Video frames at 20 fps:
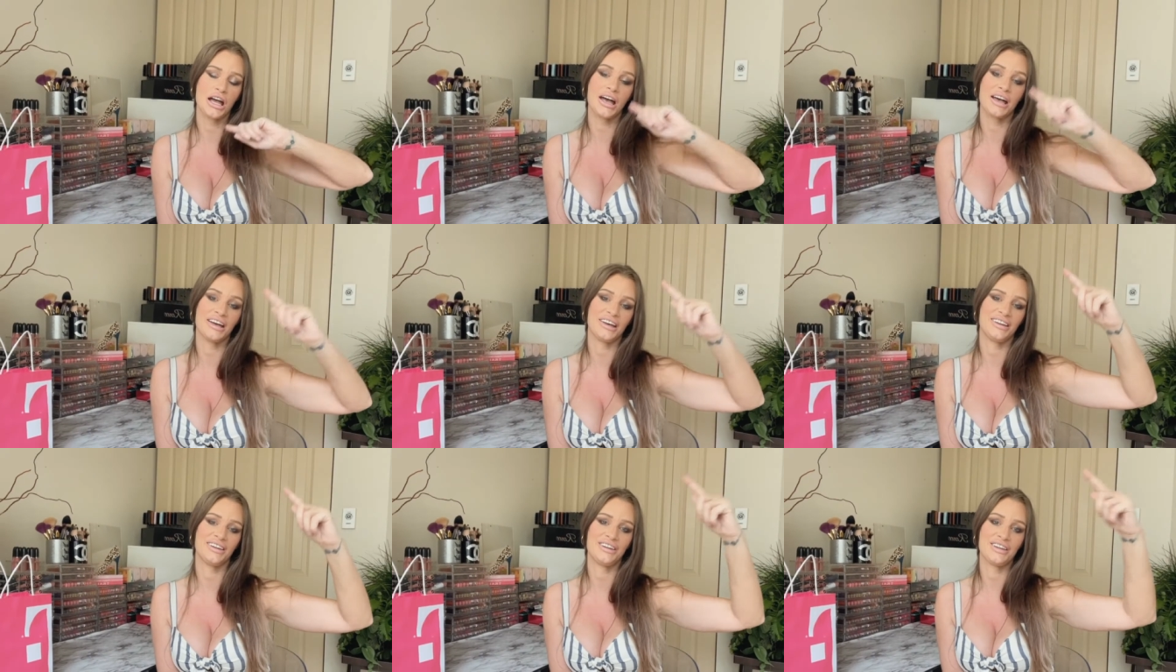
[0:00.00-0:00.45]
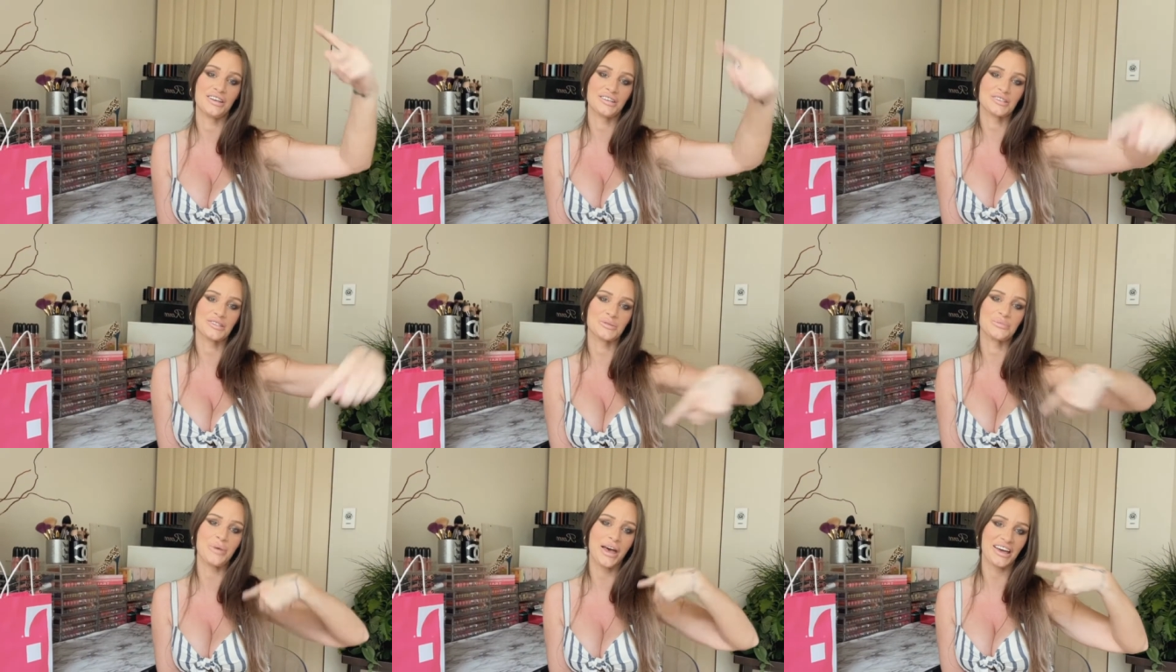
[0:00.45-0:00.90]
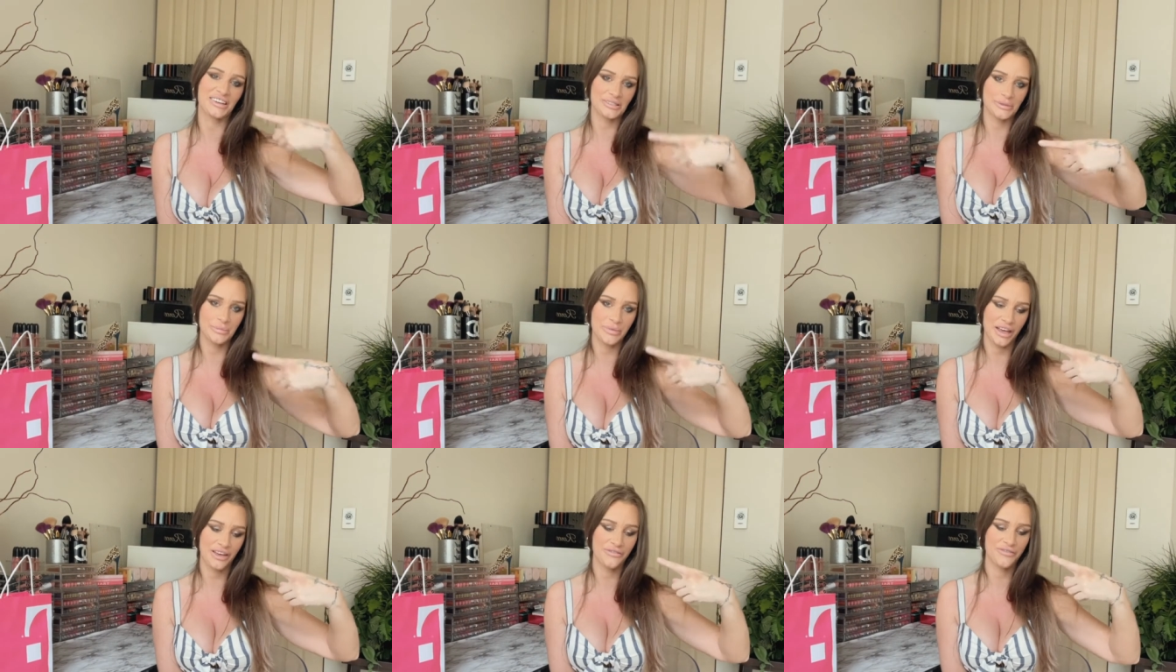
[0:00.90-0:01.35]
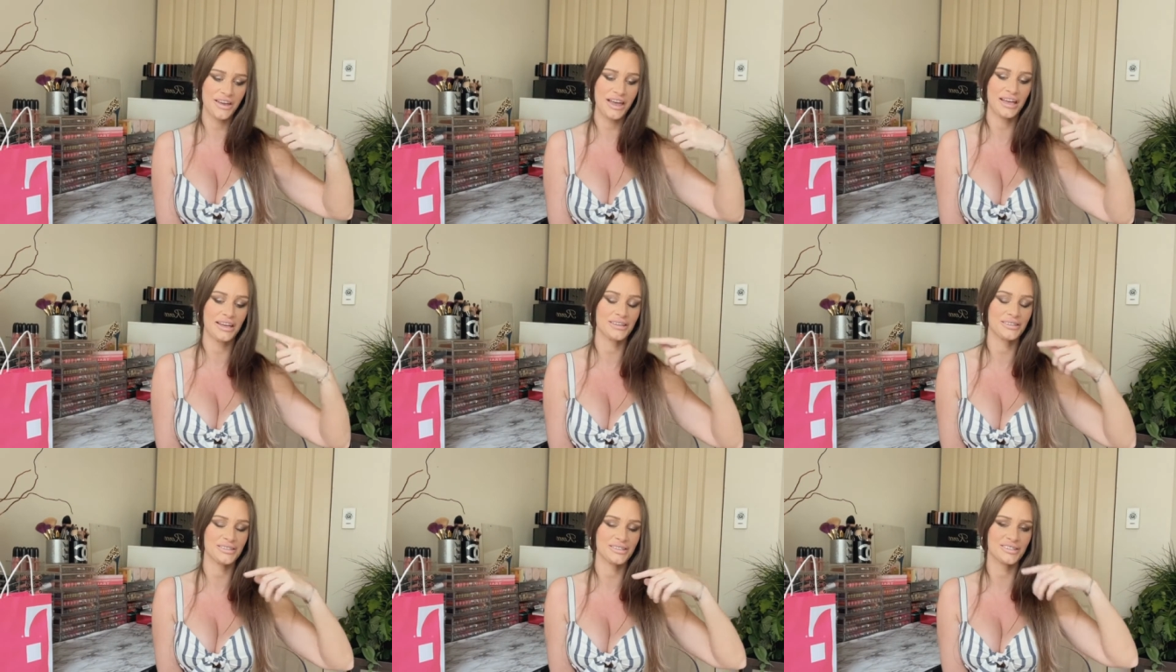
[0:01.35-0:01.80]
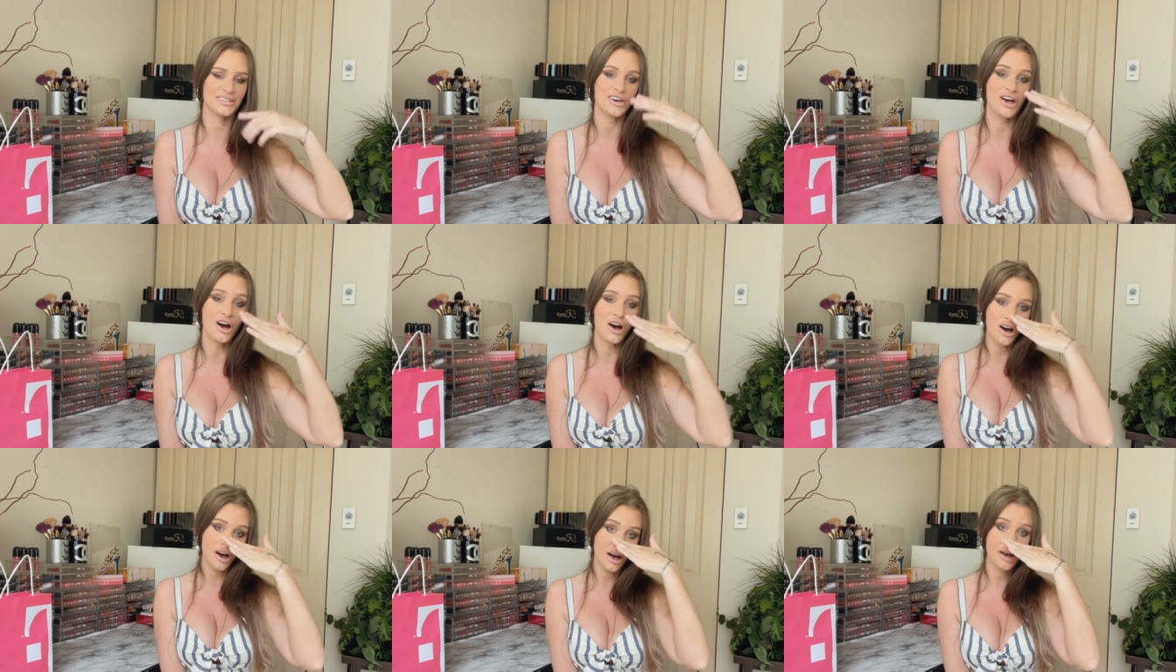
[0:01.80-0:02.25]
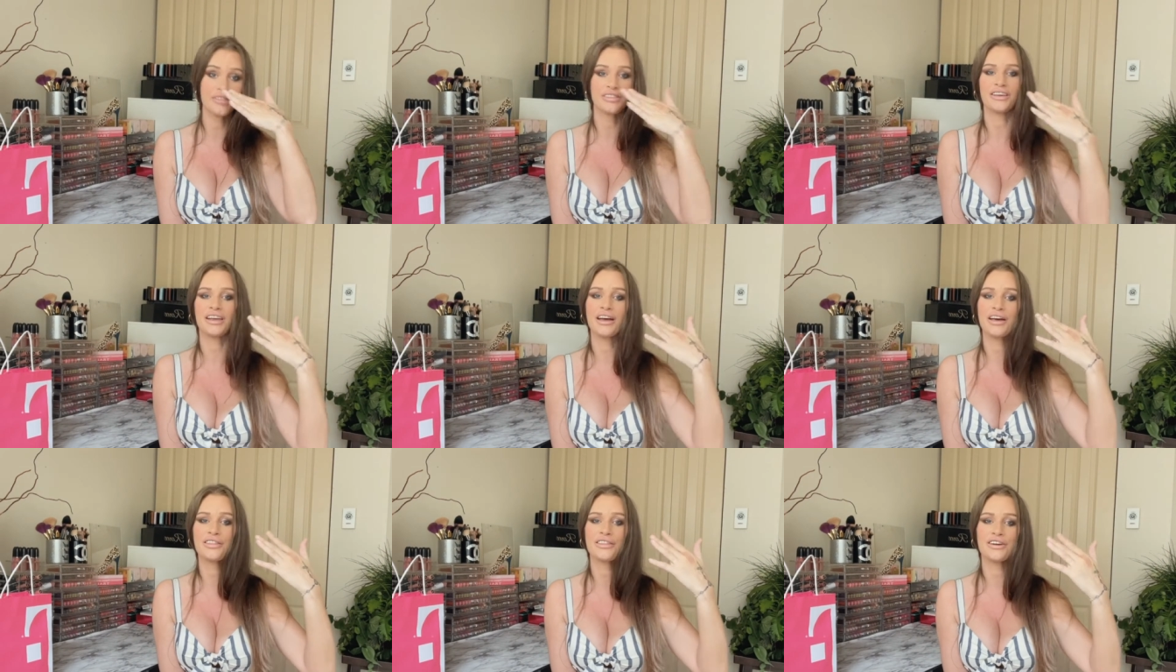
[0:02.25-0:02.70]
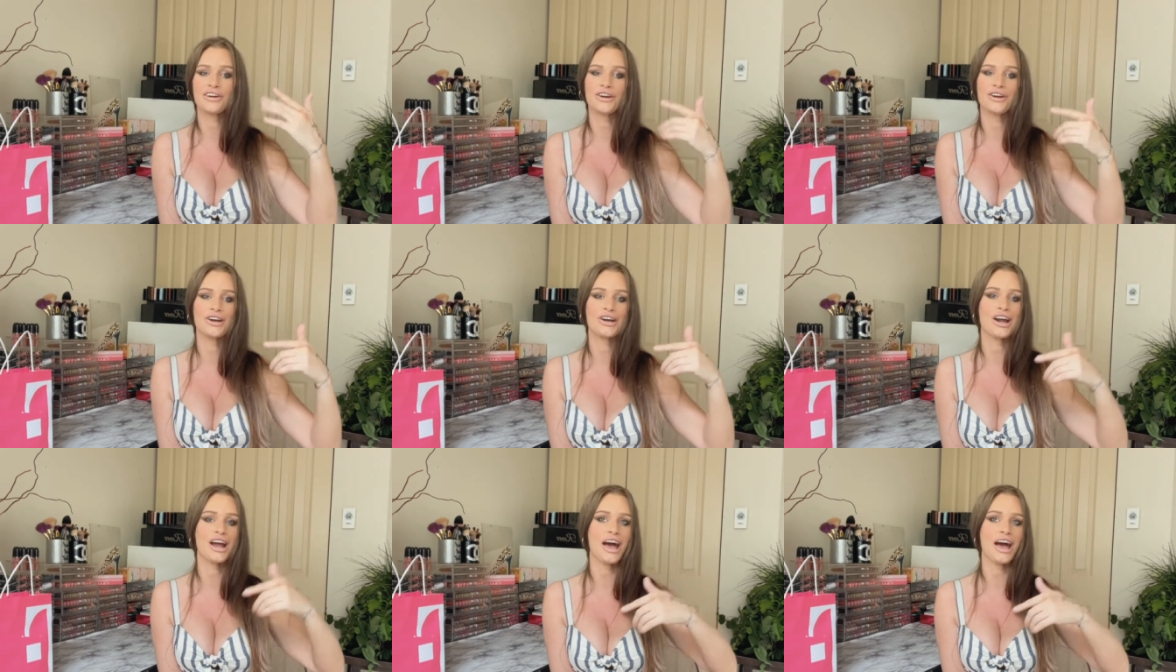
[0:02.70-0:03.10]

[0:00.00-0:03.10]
and smacked my face on the other.